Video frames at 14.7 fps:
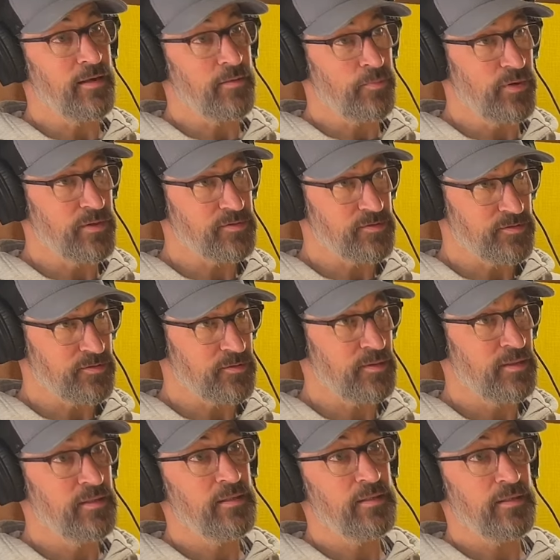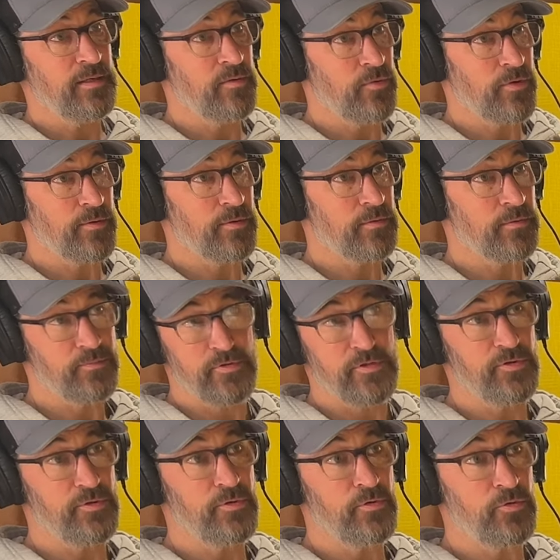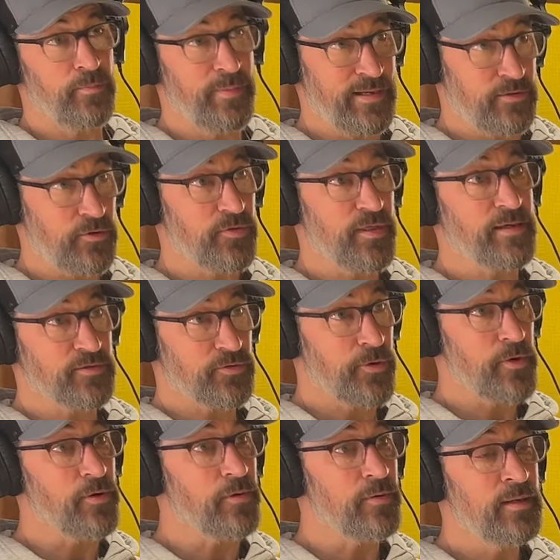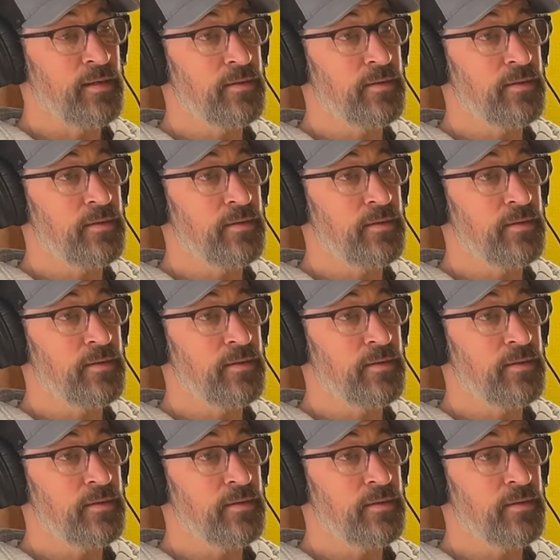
inputs in order to make their things grow.